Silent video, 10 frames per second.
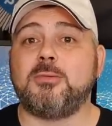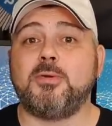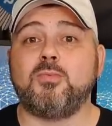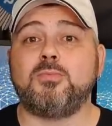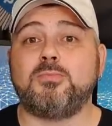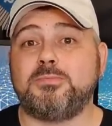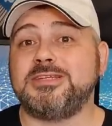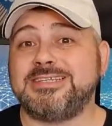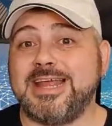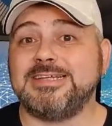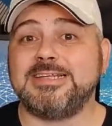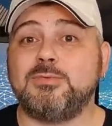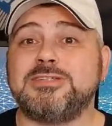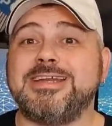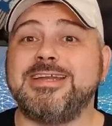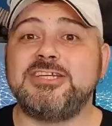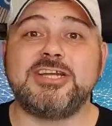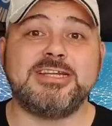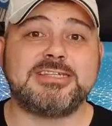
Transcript: but but says he was initially